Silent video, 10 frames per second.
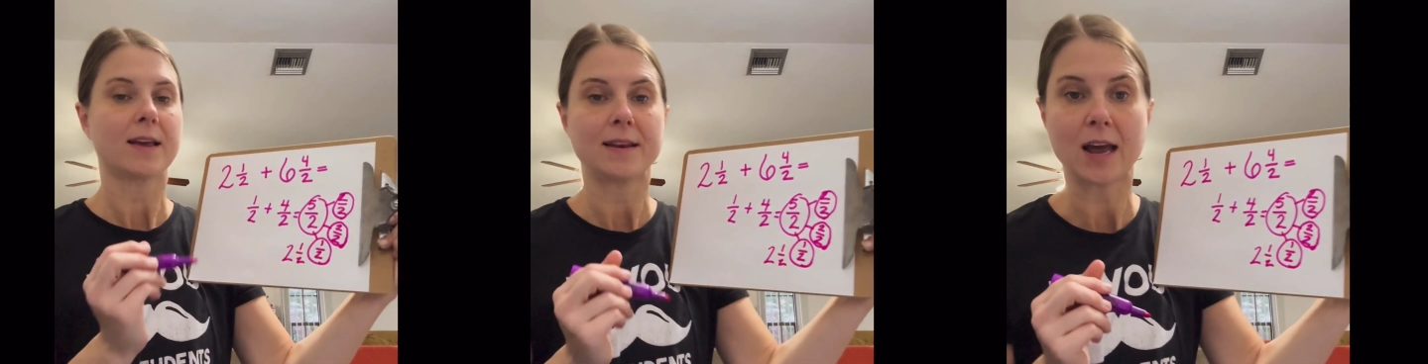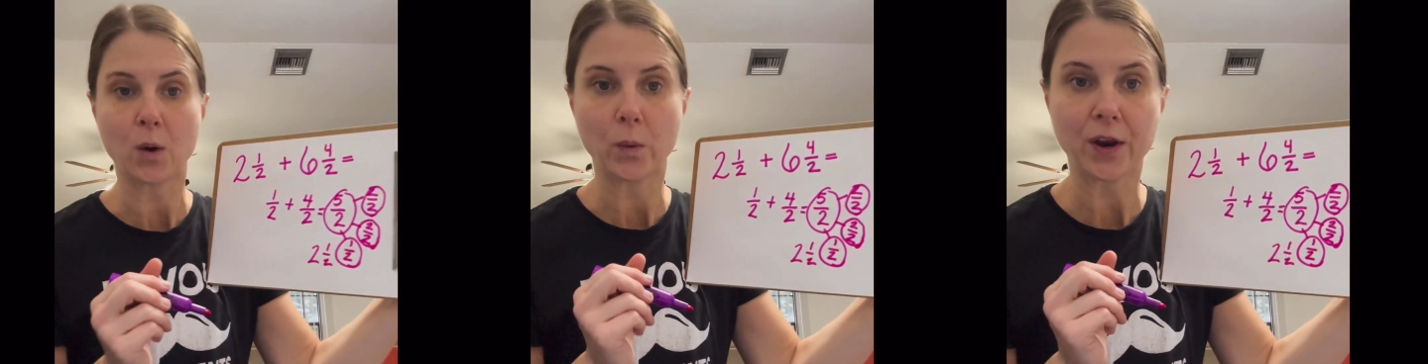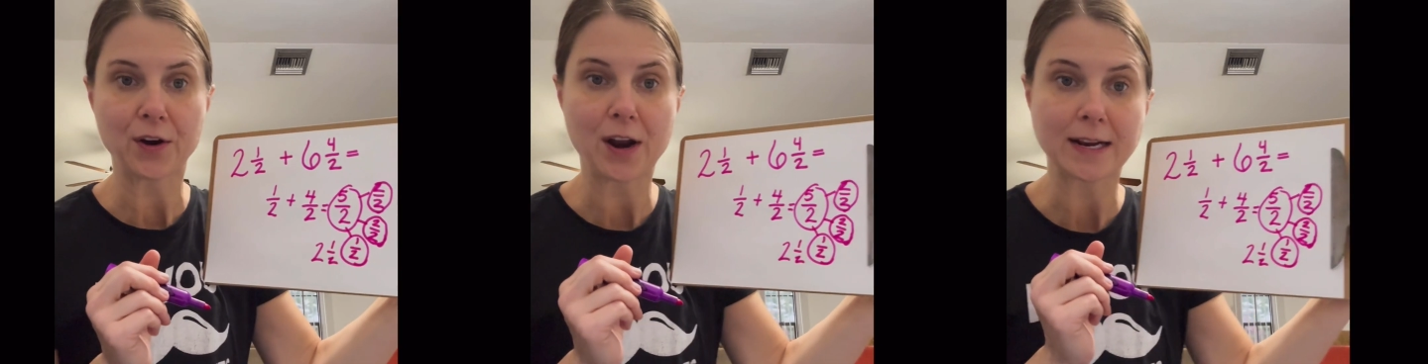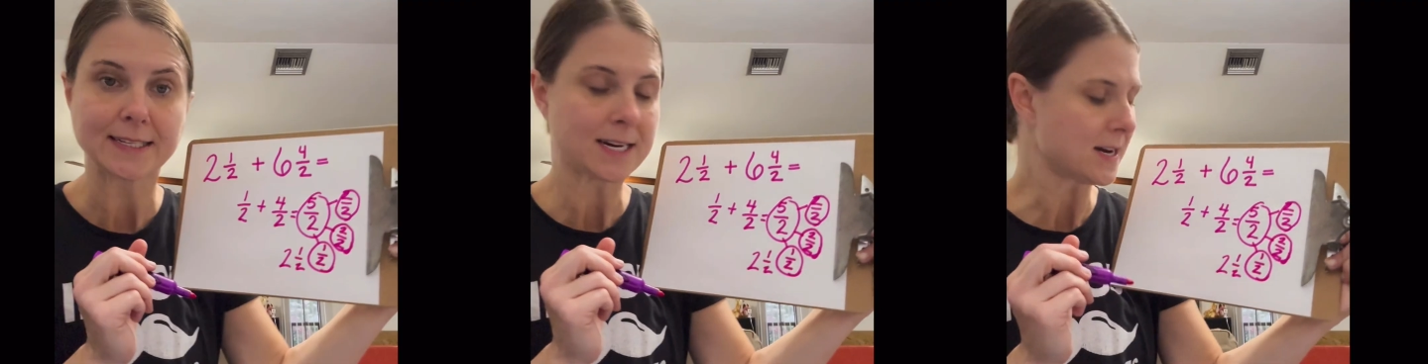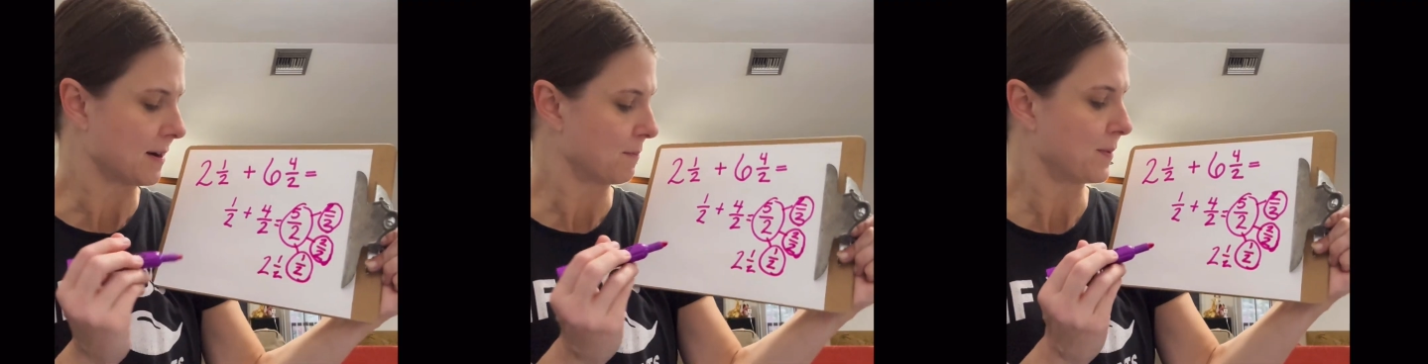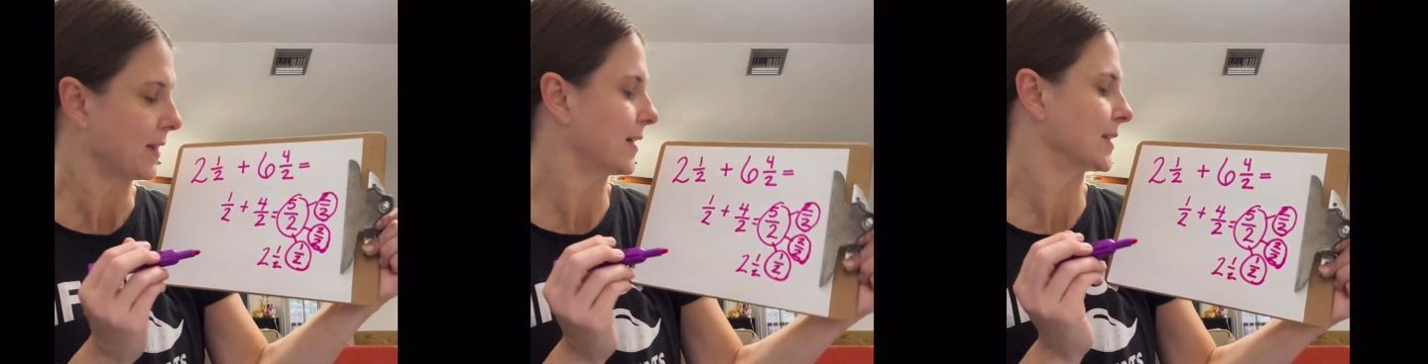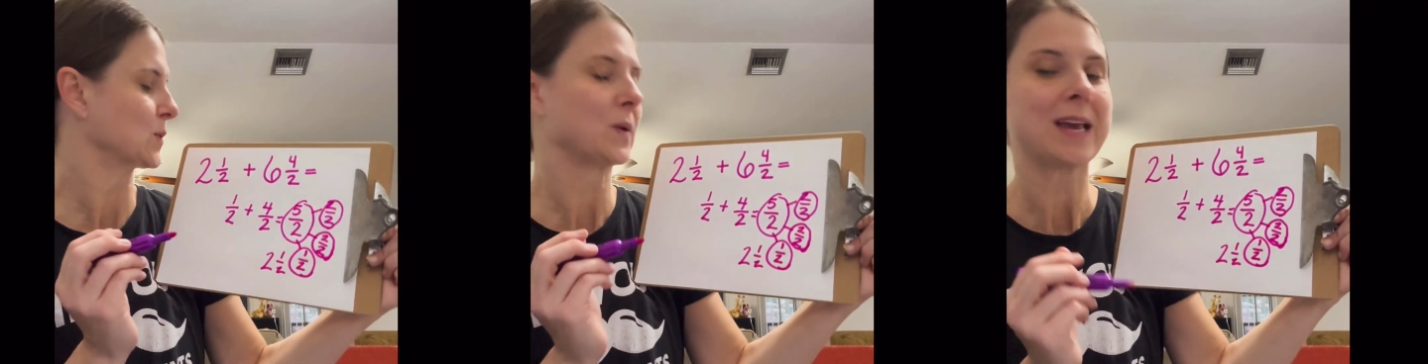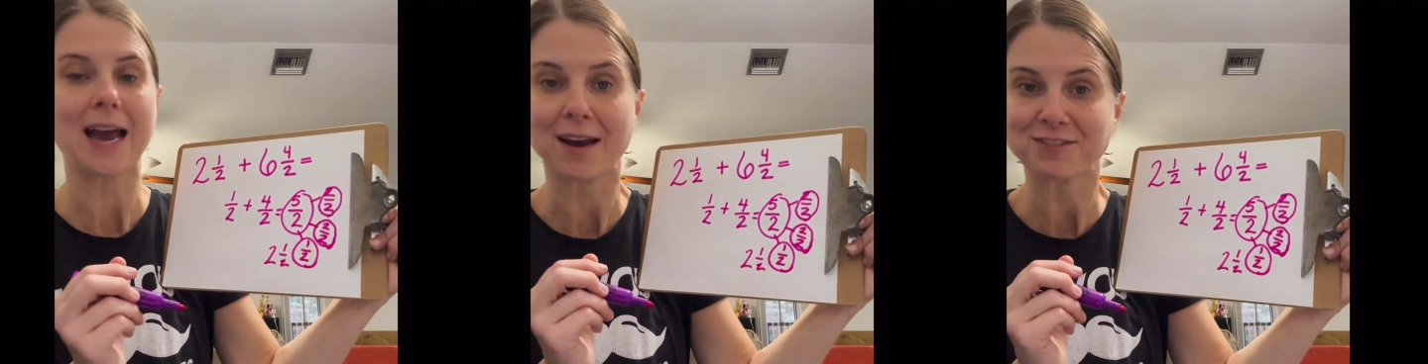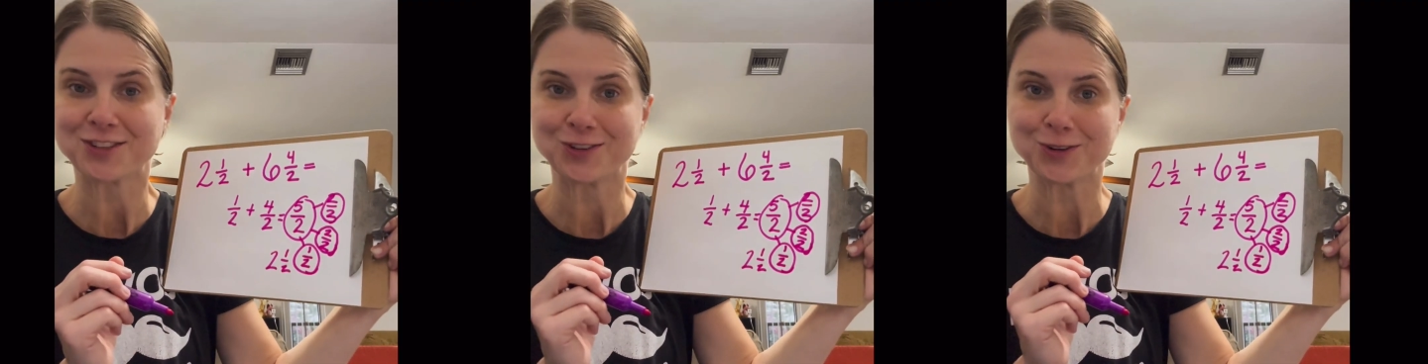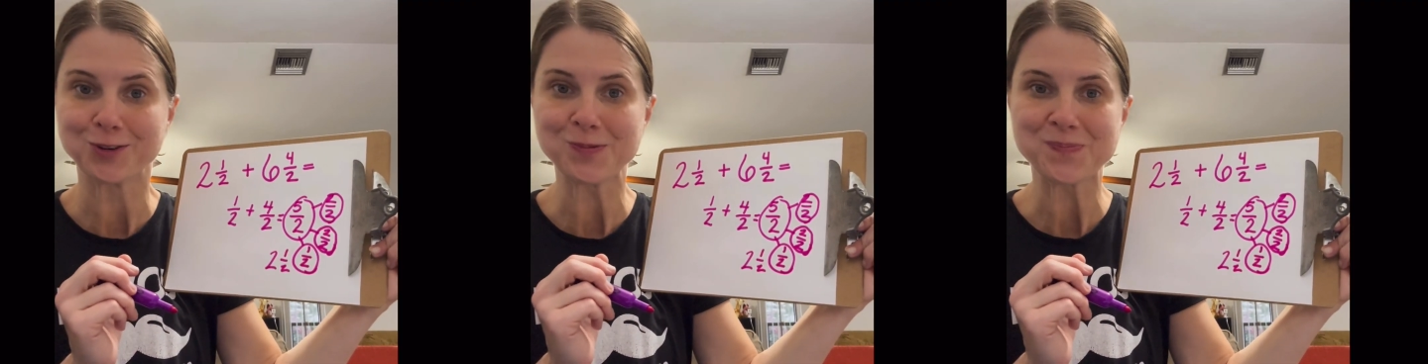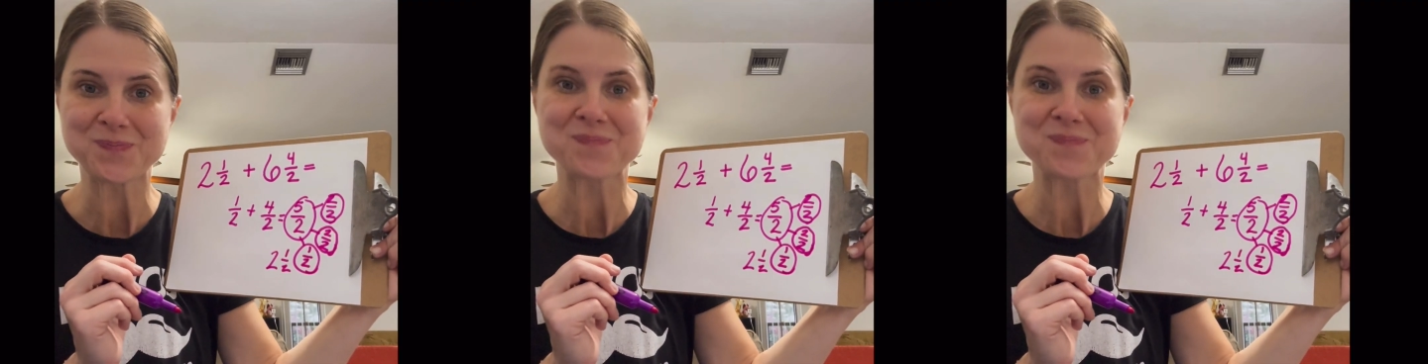Now we are not done because we have to